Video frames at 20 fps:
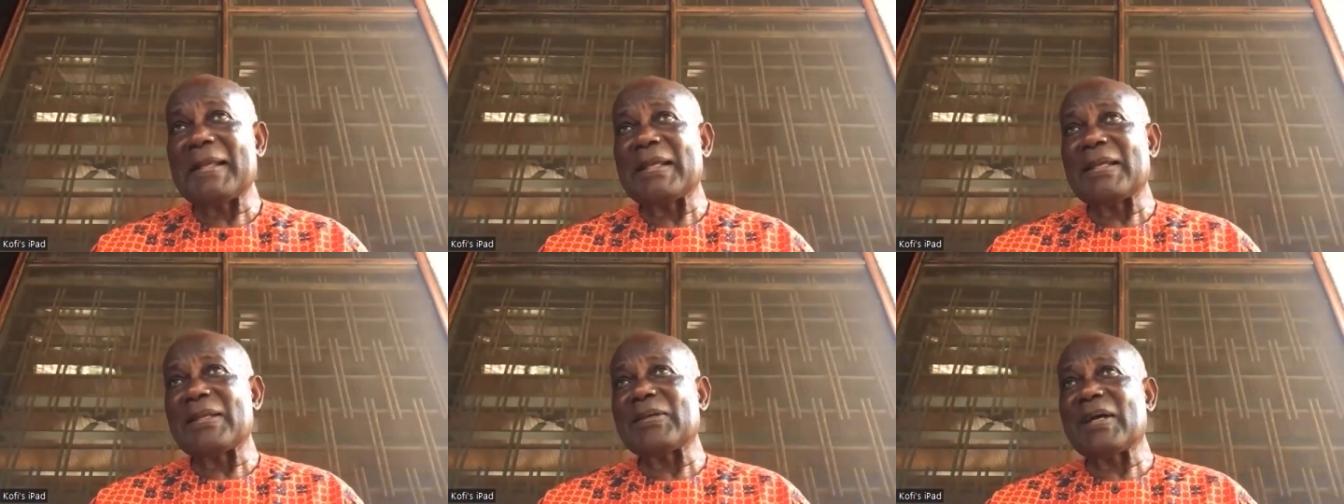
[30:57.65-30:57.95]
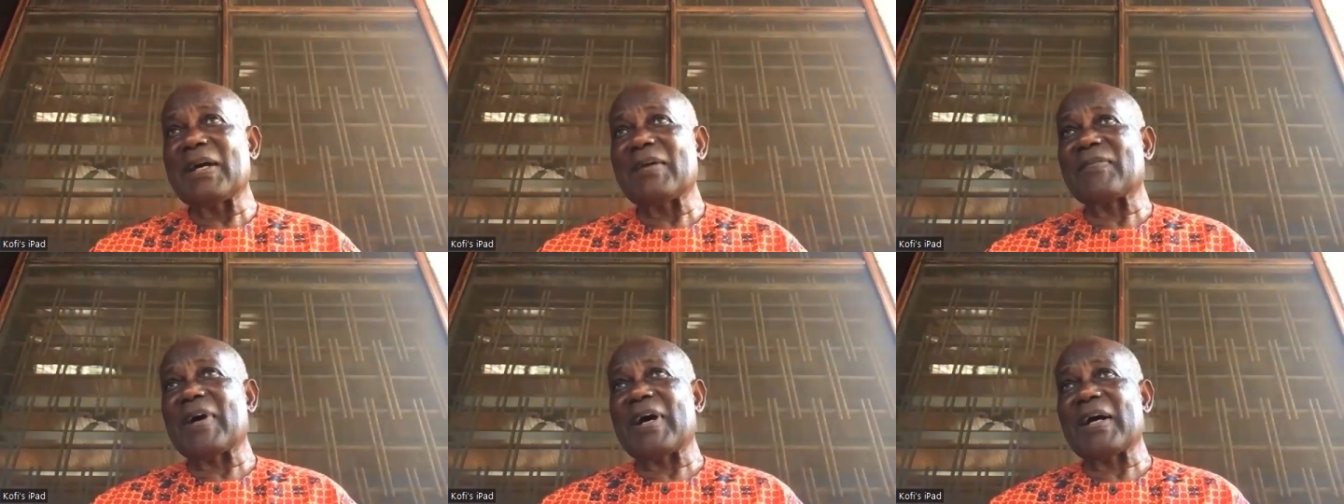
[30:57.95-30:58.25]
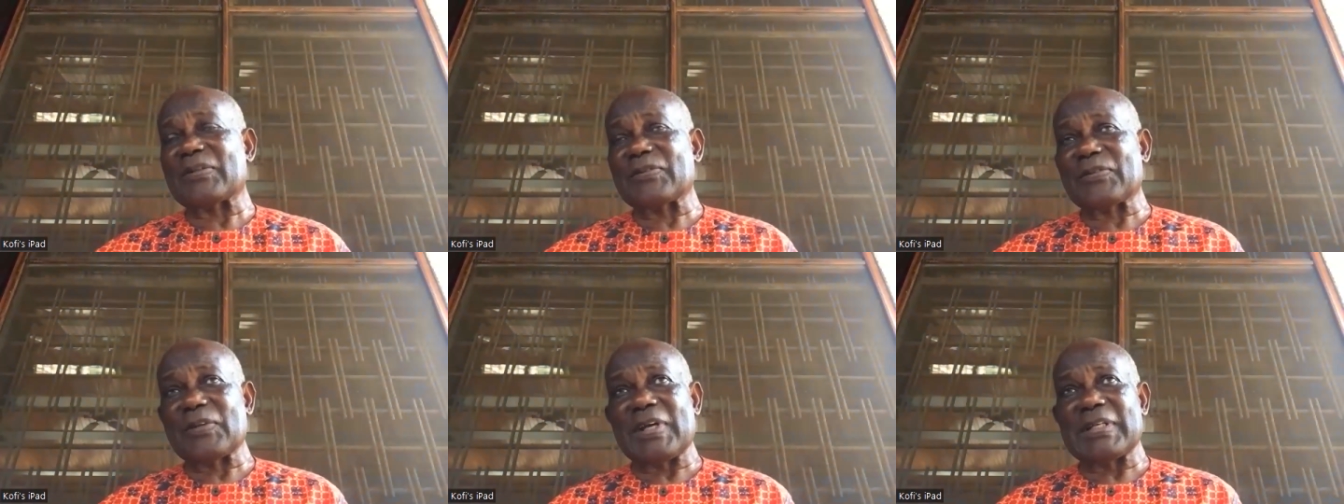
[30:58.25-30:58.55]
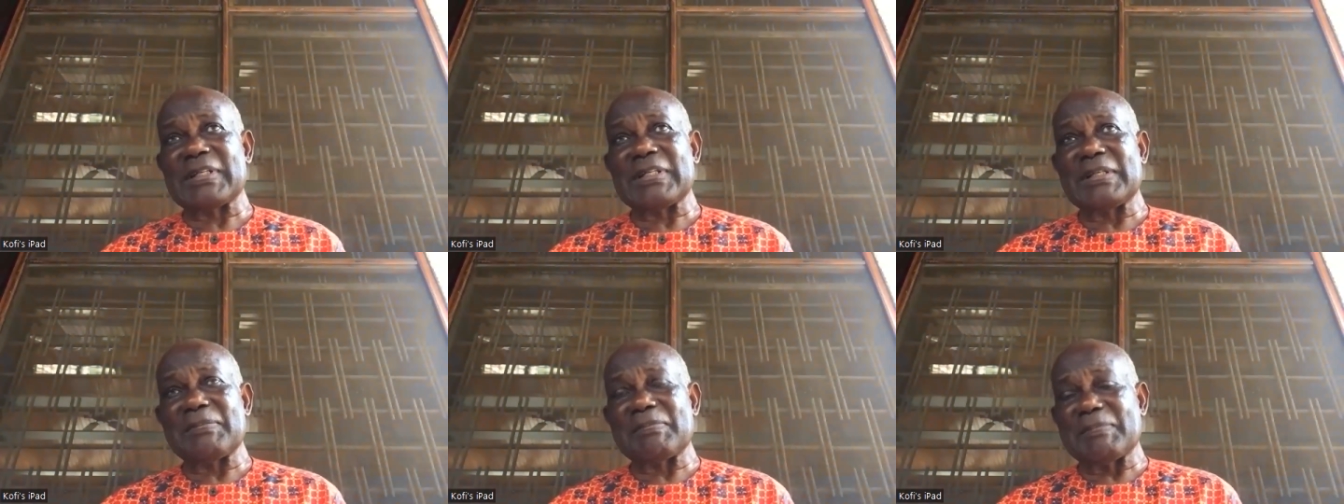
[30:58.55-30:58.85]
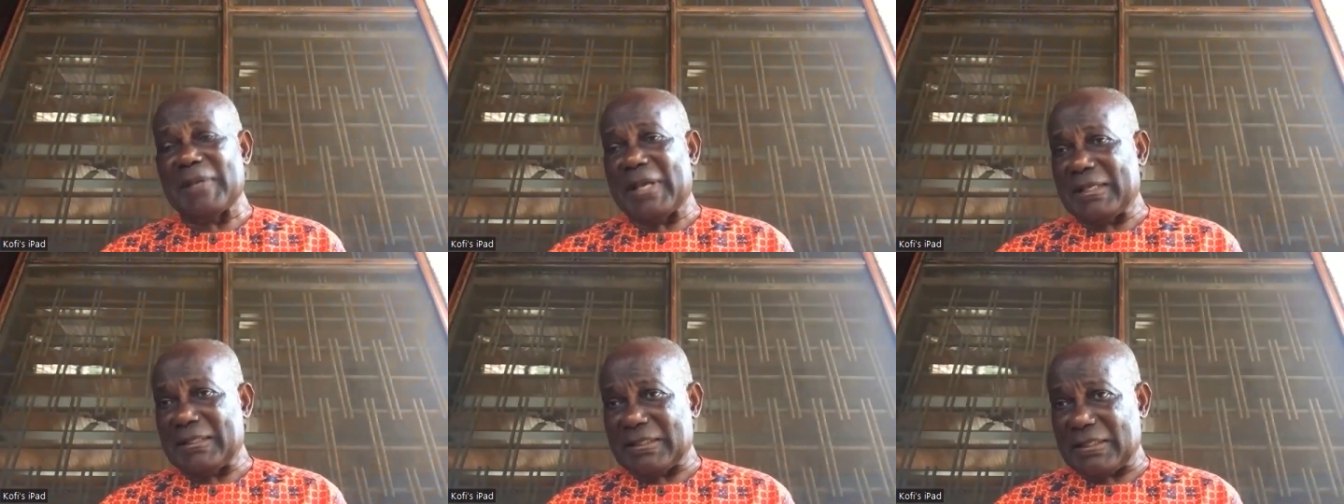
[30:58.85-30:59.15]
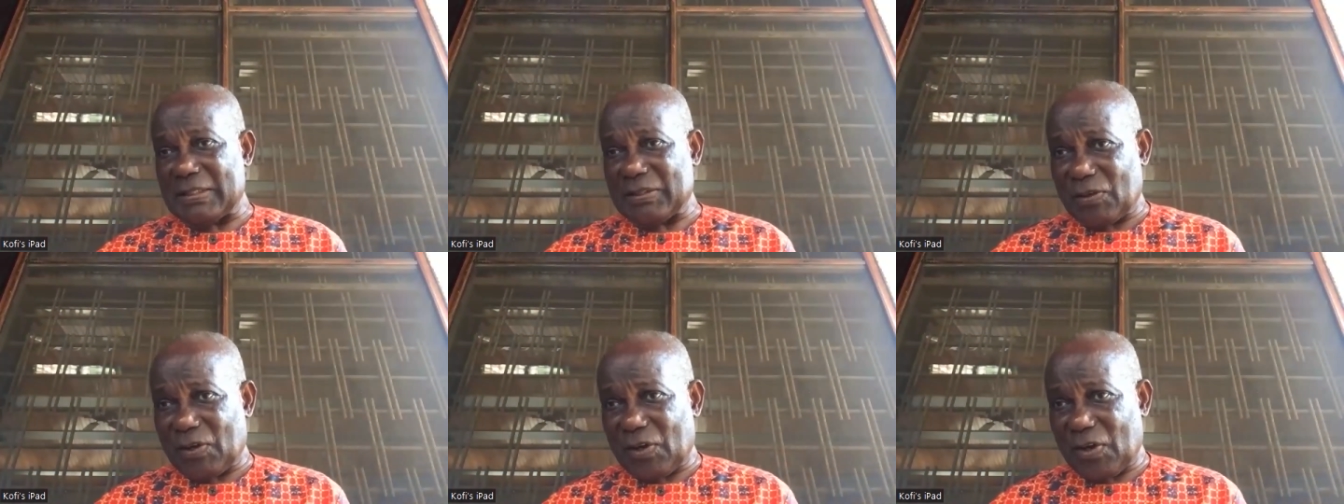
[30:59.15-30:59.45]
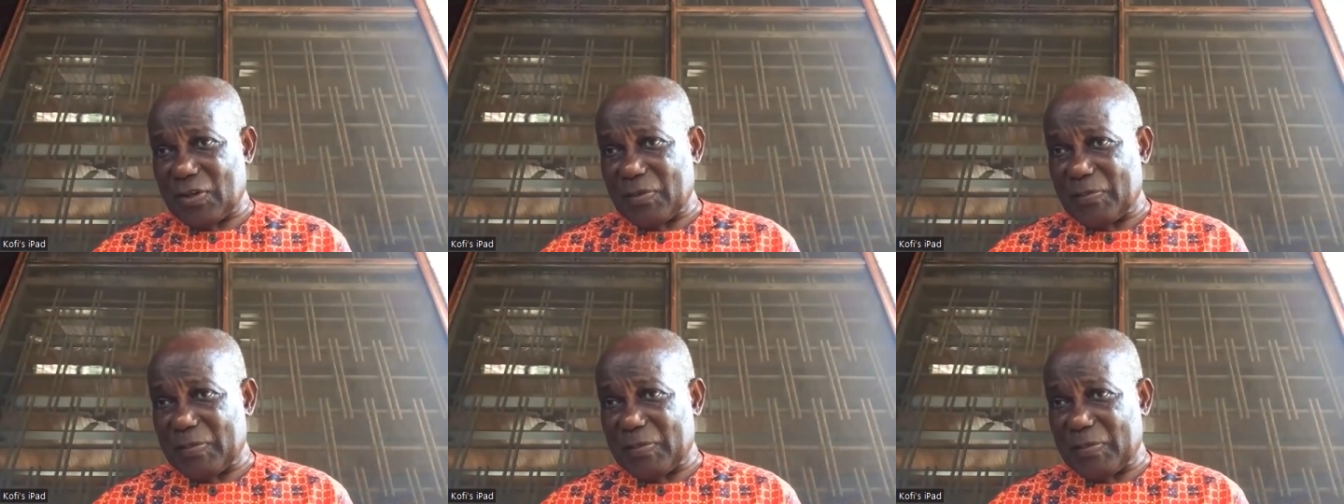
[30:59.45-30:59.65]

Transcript: you have actually mentioned God